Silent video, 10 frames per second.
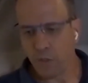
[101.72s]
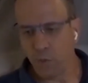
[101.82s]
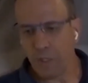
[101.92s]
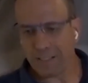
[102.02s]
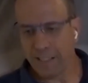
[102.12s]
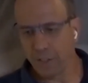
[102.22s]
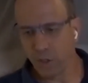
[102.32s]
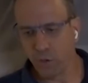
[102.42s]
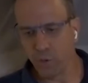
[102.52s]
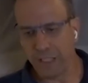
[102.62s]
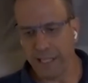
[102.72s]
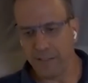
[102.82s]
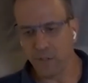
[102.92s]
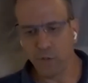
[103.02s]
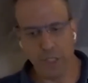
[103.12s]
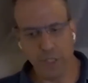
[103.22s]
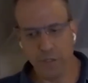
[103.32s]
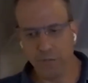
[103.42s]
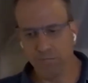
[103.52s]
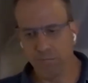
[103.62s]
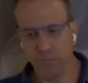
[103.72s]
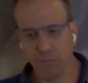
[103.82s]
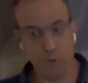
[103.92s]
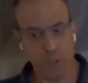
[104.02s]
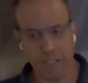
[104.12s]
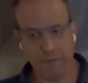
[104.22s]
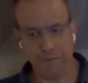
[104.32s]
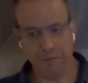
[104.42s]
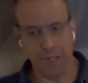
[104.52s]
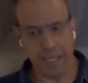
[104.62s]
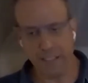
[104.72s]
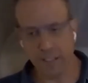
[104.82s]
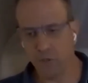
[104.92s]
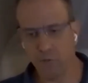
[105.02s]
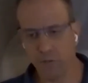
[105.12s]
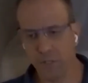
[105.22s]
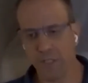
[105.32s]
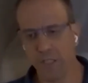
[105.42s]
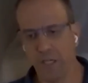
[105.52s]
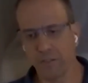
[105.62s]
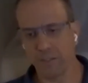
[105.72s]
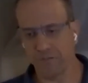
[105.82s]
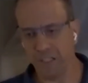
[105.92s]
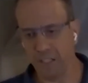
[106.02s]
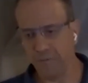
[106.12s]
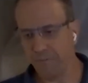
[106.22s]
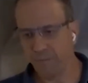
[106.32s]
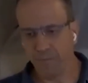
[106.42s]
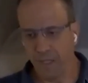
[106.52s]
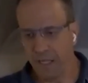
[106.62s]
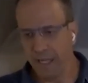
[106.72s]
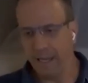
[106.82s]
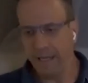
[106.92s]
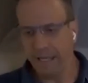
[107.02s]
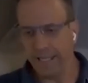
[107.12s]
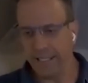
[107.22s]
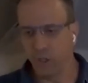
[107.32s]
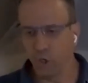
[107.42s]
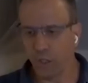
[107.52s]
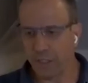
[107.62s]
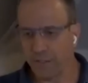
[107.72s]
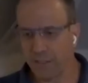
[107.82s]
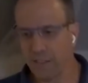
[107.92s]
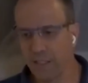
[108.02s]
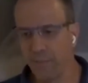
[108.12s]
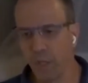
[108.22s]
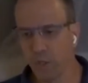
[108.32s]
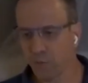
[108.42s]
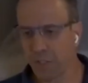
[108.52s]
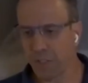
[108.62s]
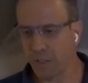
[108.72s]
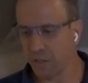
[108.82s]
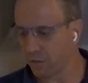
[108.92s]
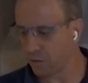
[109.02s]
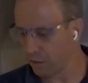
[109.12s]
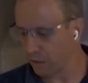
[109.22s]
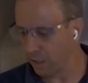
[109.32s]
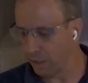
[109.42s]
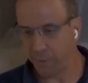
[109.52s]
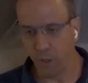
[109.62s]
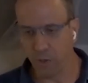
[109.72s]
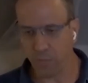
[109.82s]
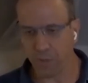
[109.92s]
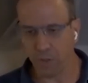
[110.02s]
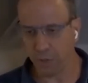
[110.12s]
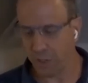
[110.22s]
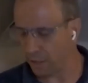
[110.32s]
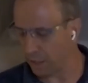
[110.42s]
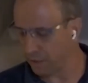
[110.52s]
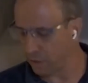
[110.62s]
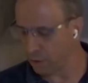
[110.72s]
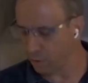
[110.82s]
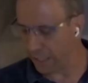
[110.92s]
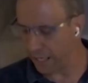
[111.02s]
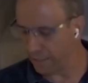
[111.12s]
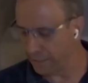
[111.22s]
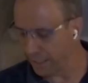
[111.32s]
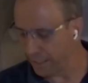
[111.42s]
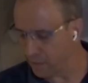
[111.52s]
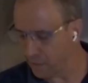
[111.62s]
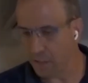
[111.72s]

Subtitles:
So what can you do with that? You can do stuff like you see on TV and look at the most recent polls between the two candidates